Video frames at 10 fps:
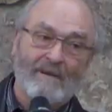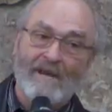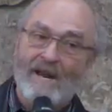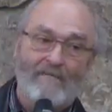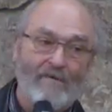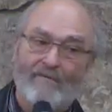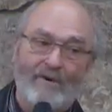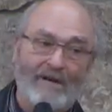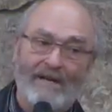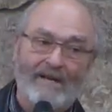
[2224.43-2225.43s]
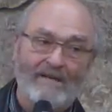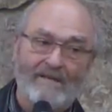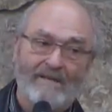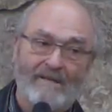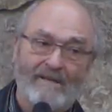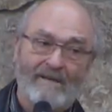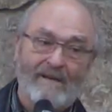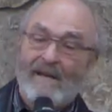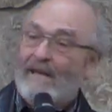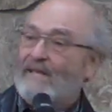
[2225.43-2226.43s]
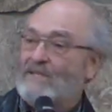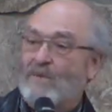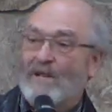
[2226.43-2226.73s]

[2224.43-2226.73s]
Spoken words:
Never forget it. It's